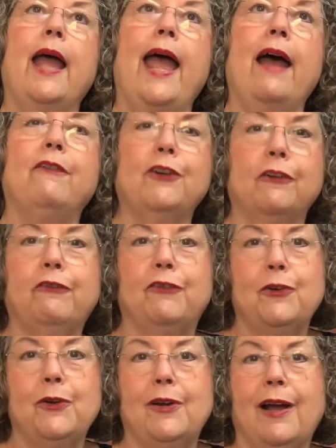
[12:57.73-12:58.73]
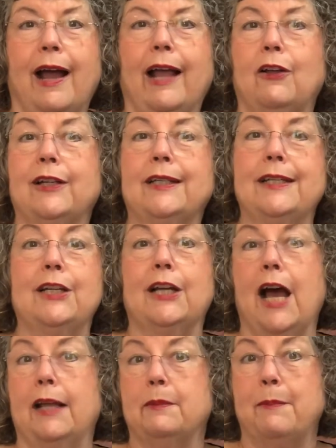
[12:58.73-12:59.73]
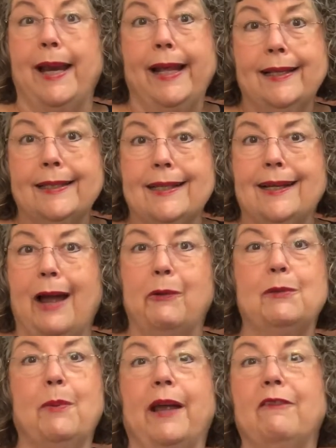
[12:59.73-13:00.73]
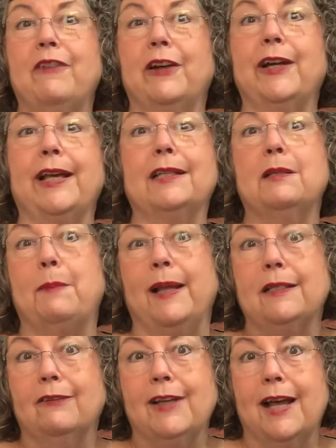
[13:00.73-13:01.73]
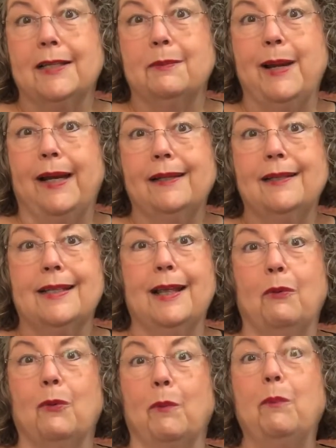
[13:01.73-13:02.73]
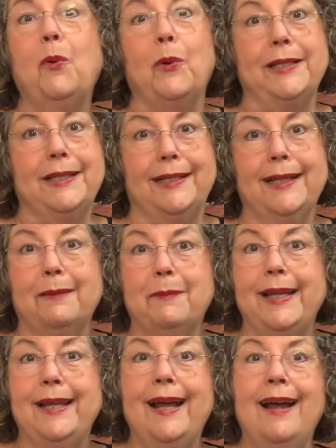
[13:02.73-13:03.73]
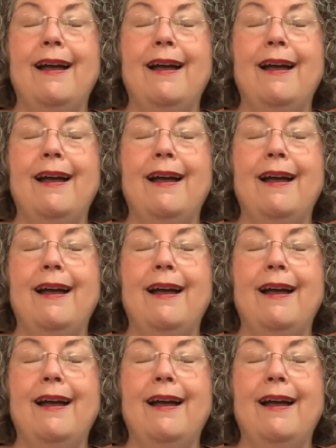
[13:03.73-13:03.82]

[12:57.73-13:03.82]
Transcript: After food, I looked into cosmetics. I was buying very expensive cosmetics that were poisoning me.